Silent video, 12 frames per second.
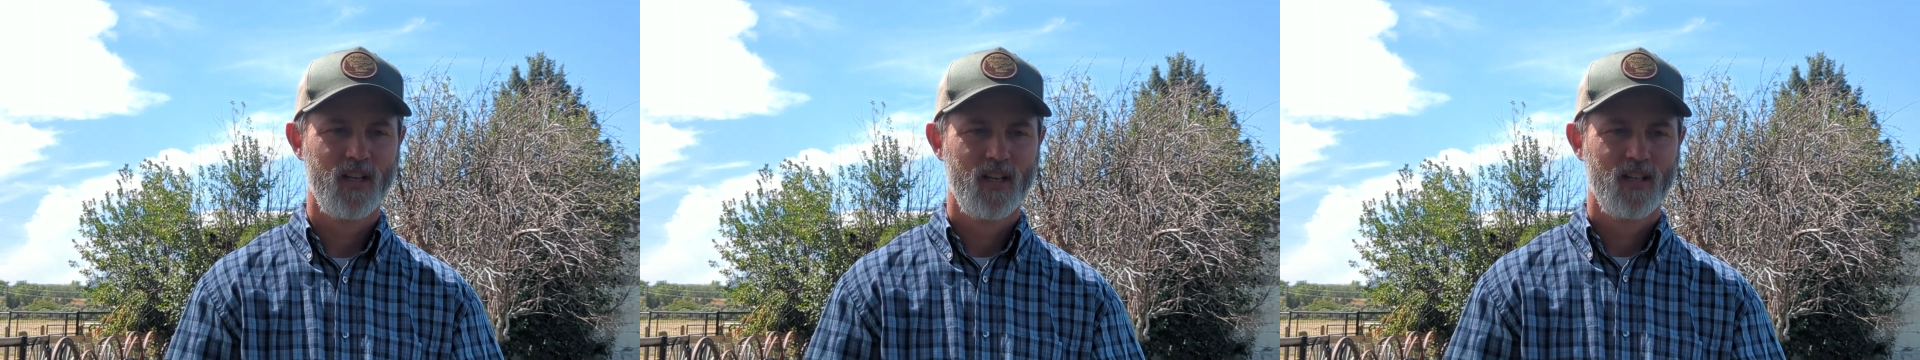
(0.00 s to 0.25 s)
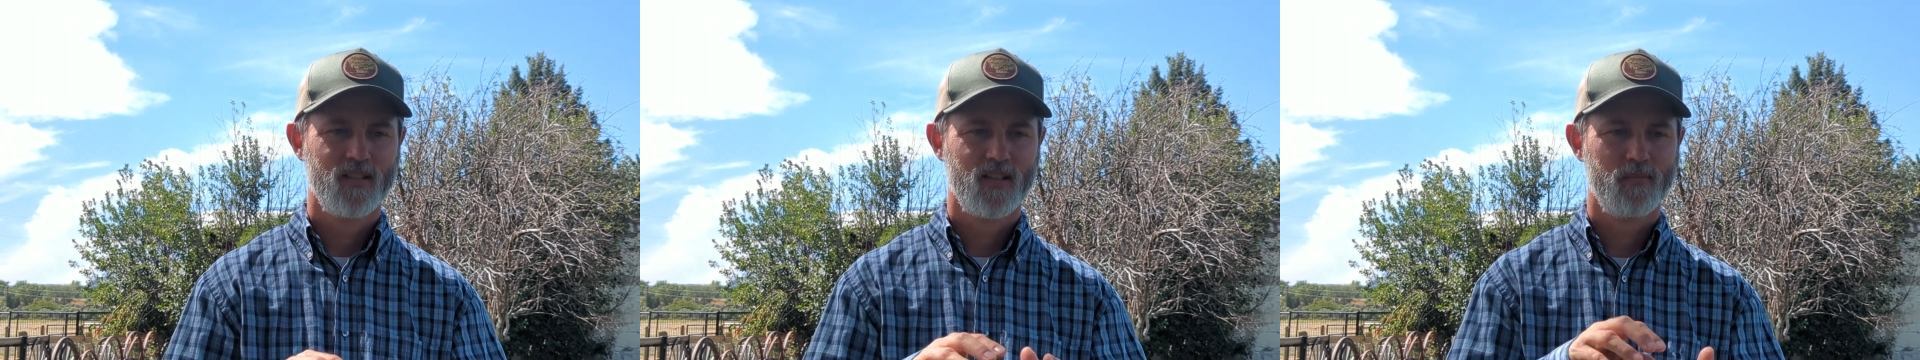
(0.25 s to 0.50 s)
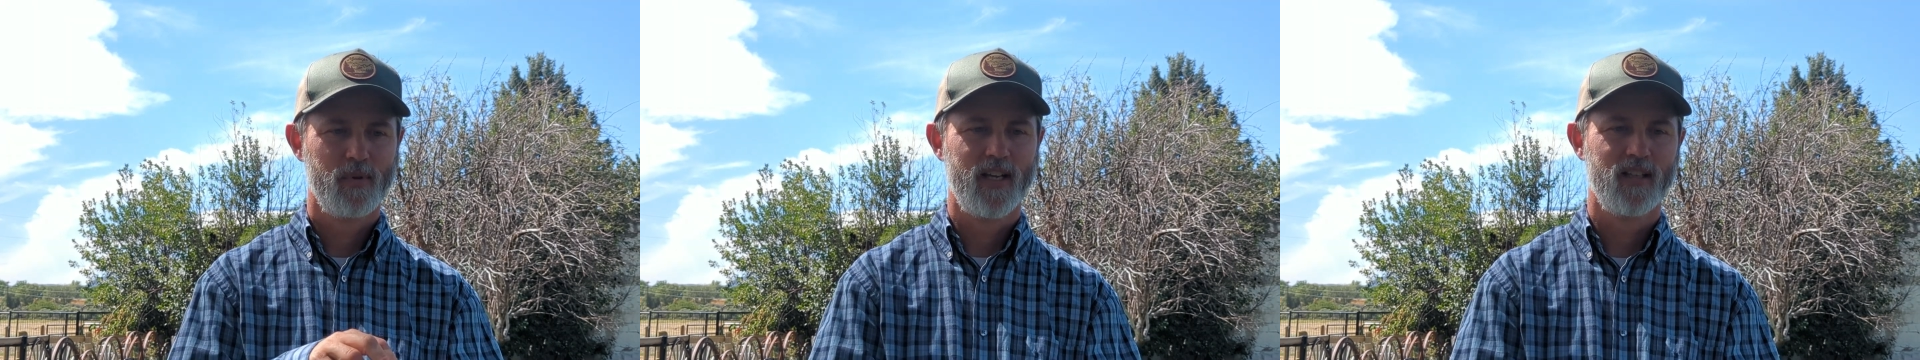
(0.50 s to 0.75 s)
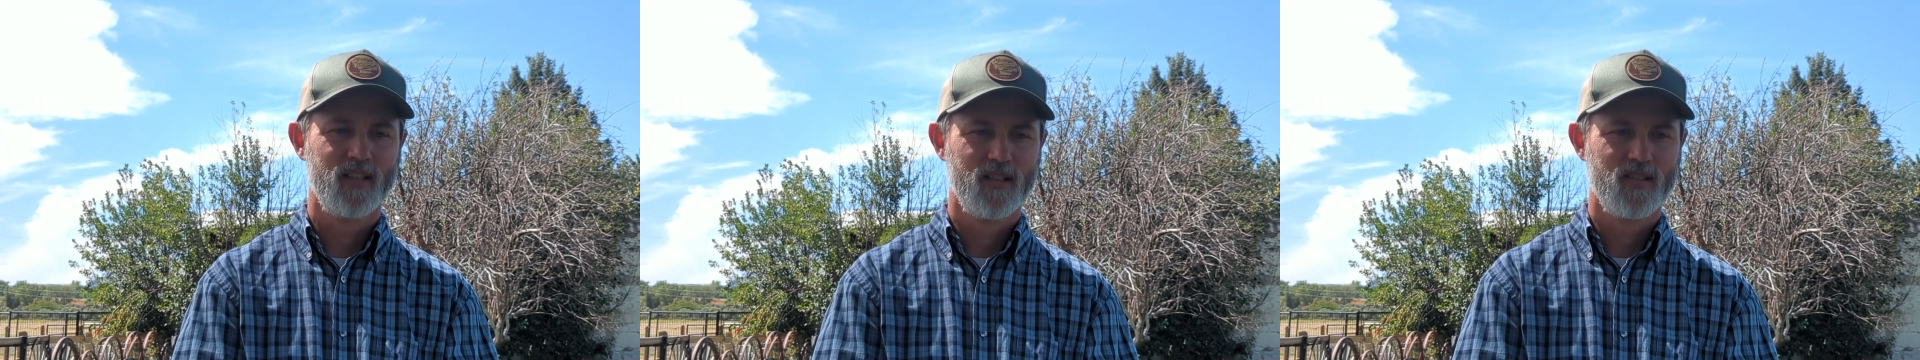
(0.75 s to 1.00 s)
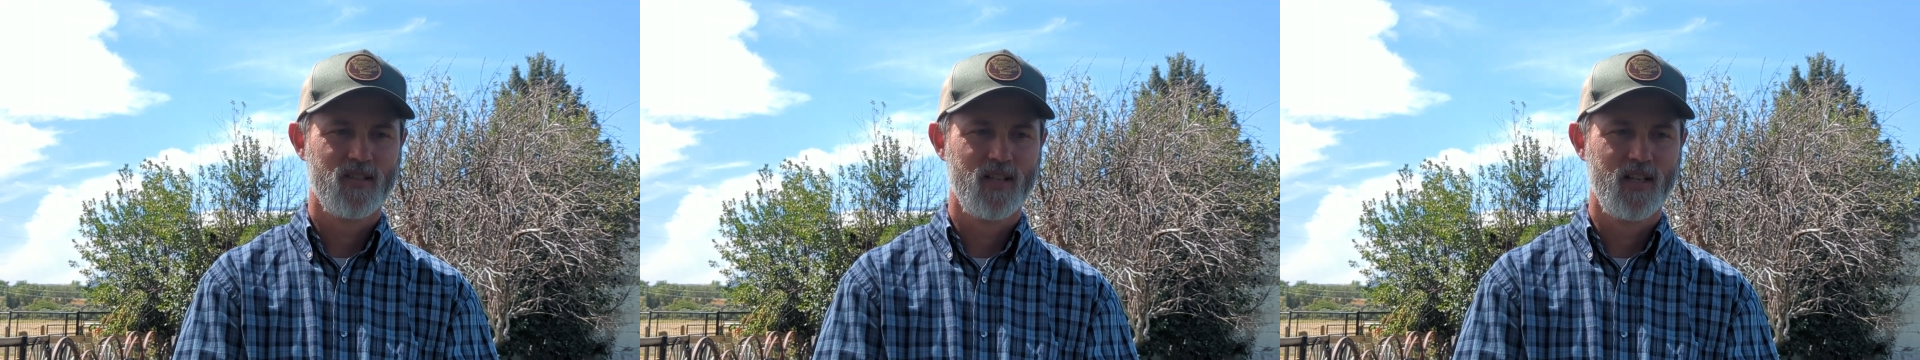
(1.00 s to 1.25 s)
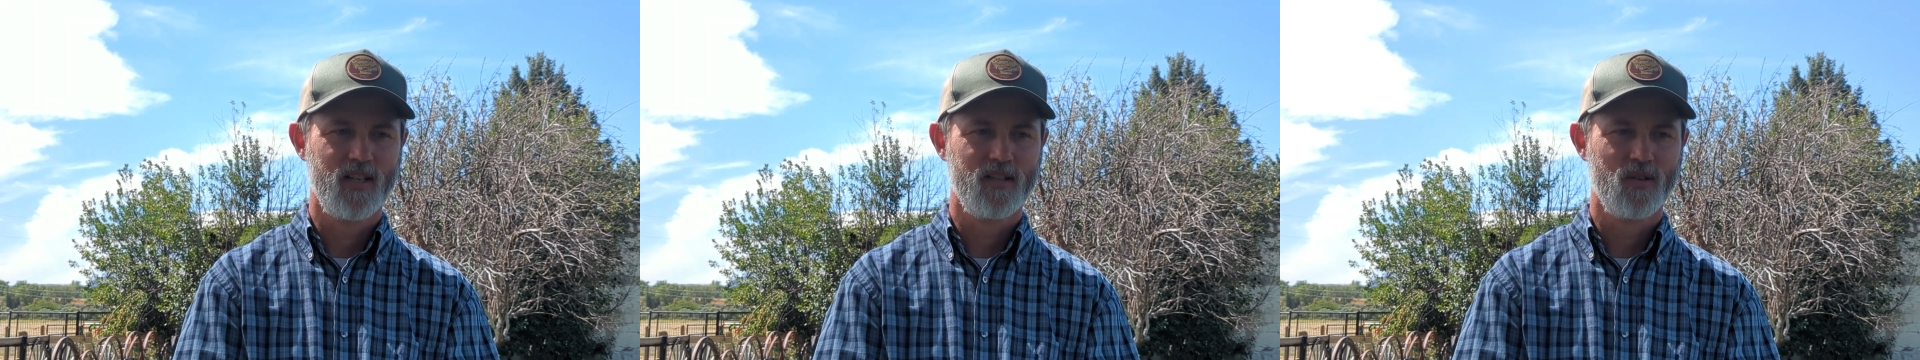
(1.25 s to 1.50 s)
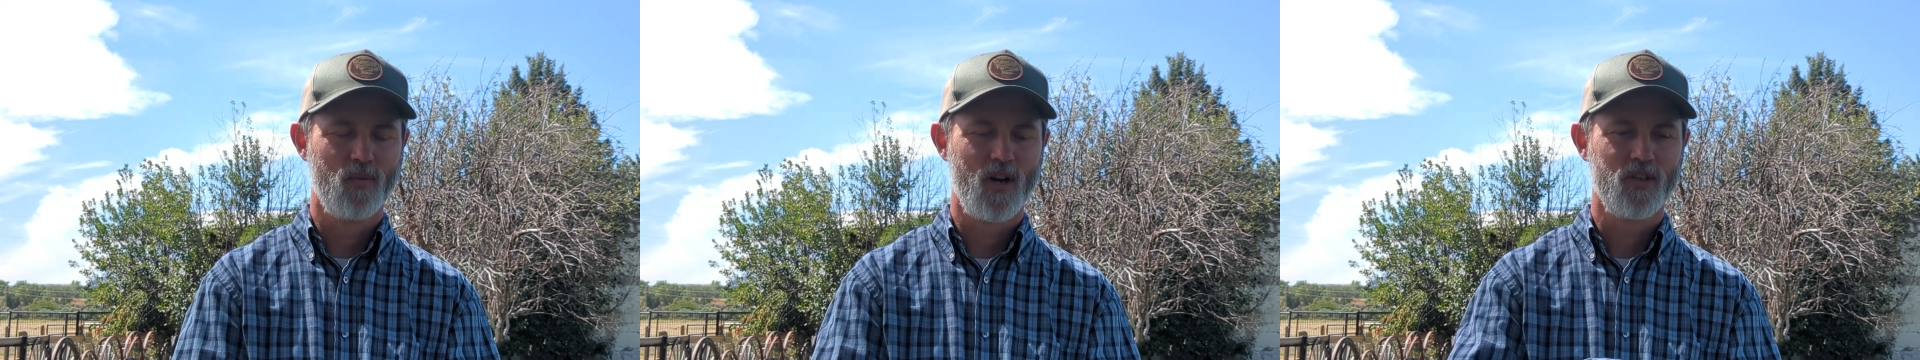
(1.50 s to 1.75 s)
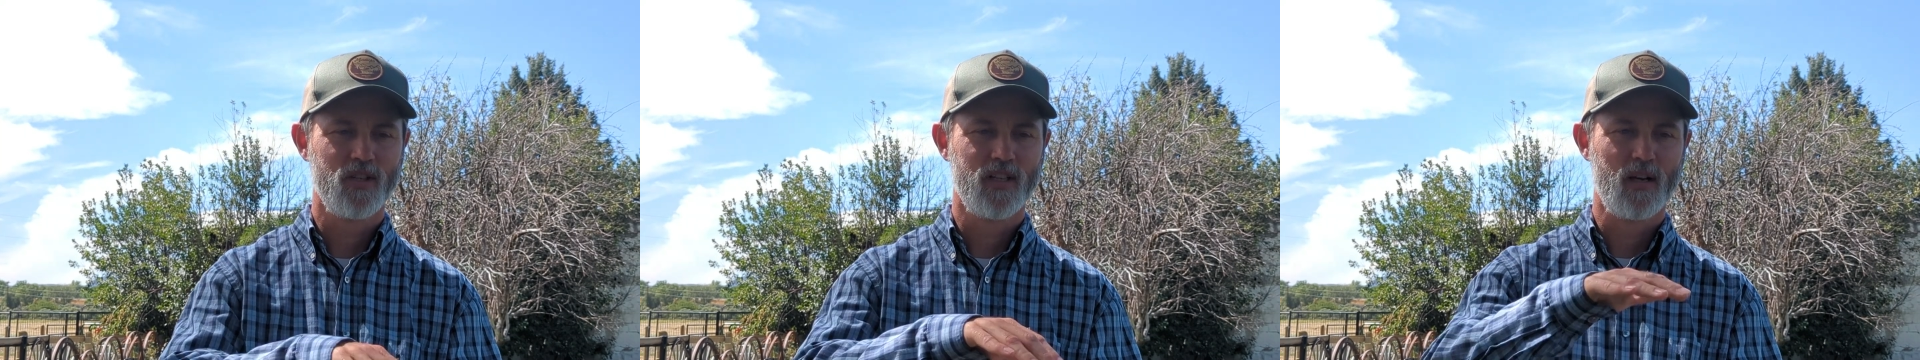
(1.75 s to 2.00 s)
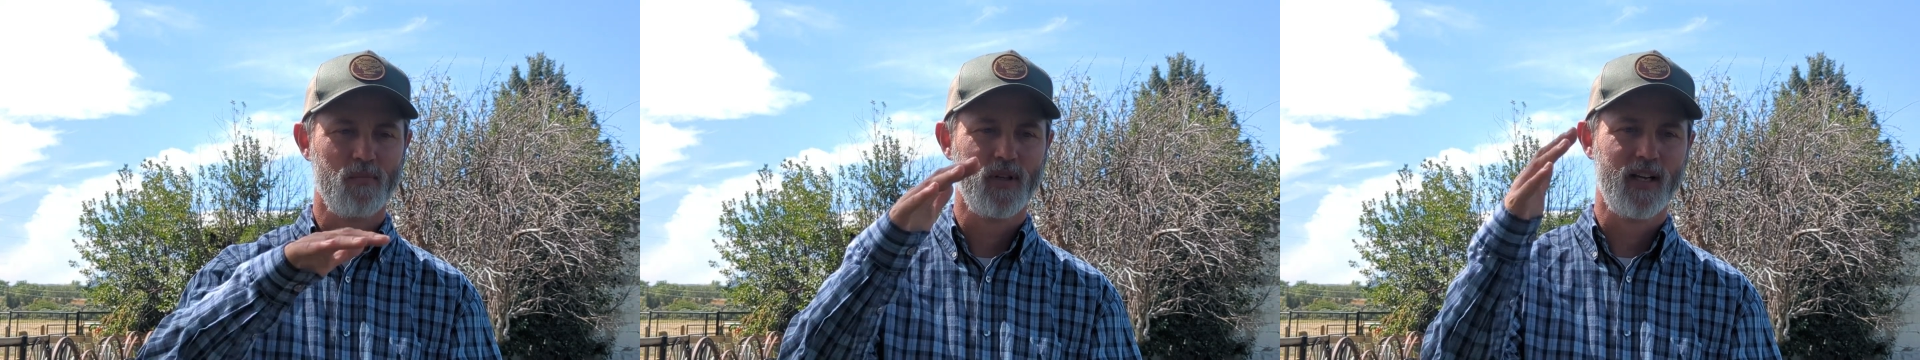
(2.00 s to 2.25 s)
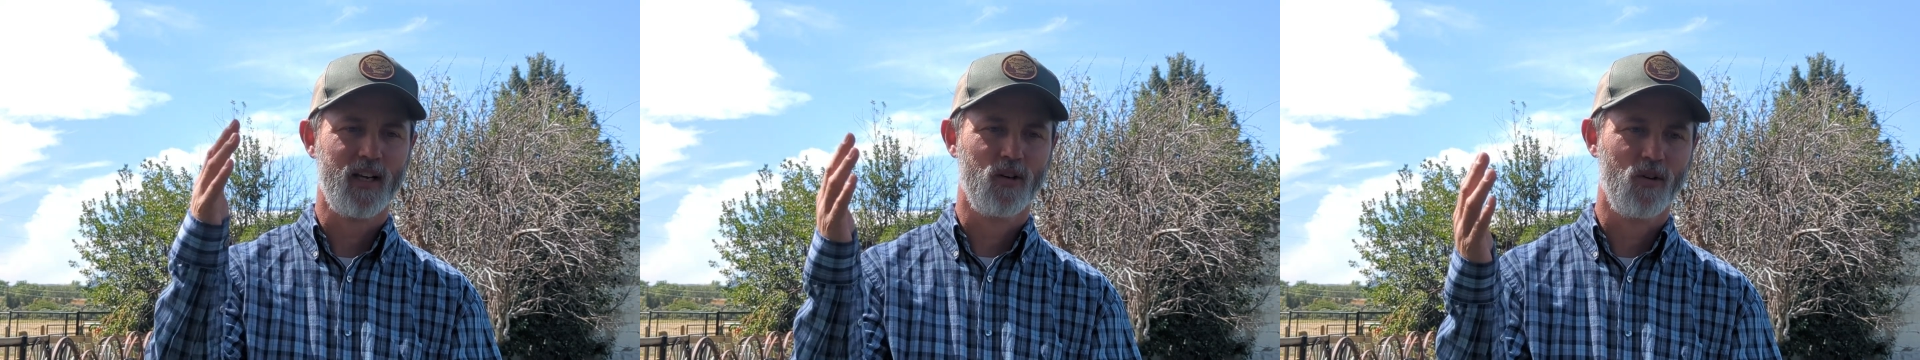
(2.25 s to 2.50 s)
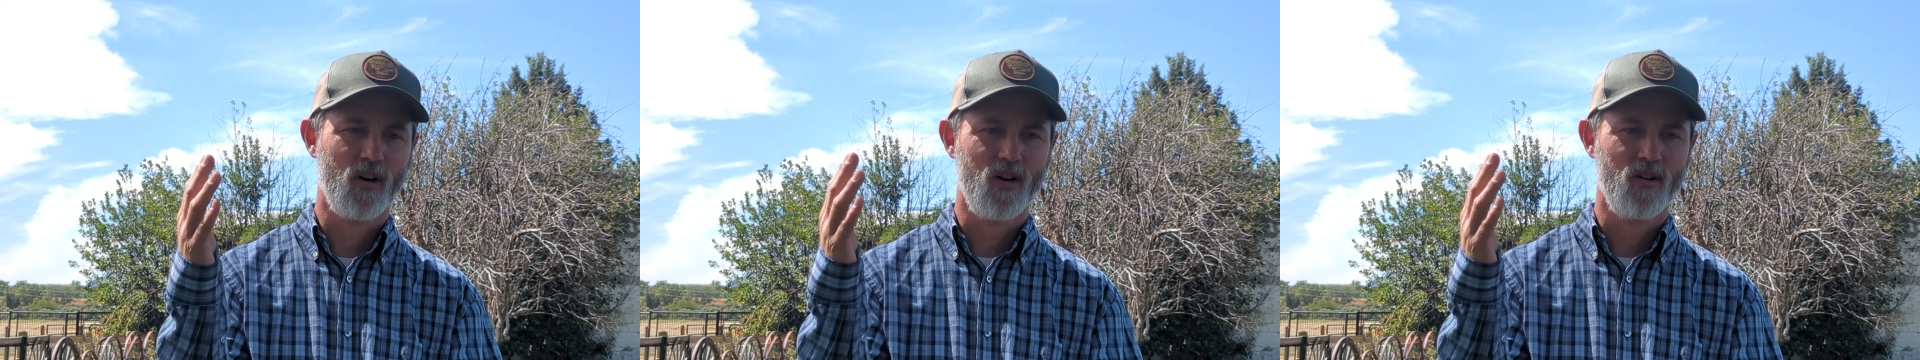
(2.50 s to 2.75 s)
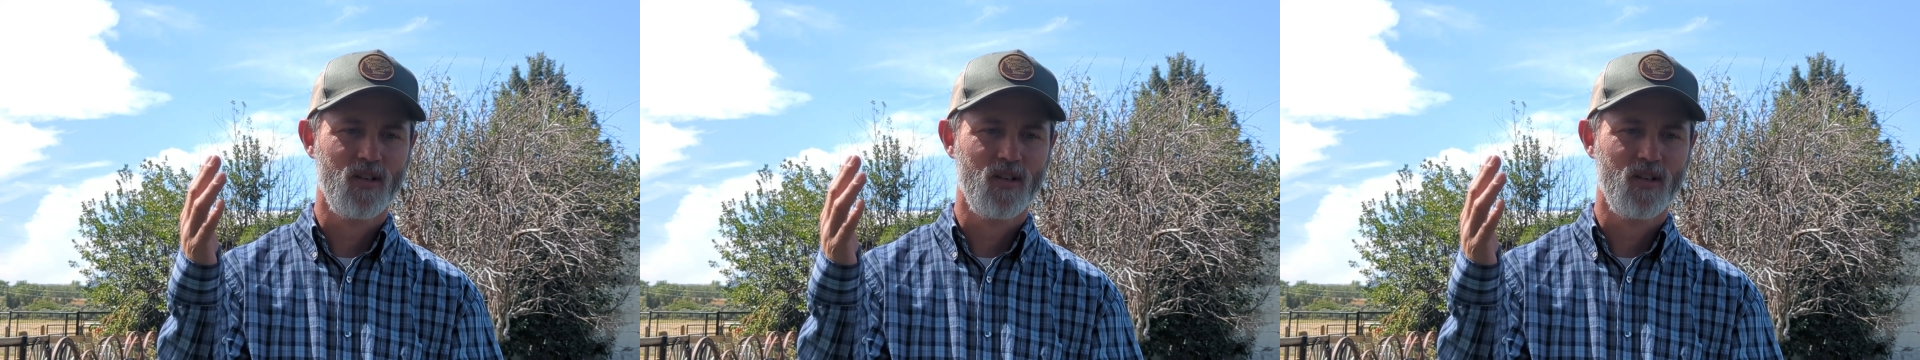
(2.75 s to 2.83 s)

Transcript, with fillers: to planting the seed to watching that plant grow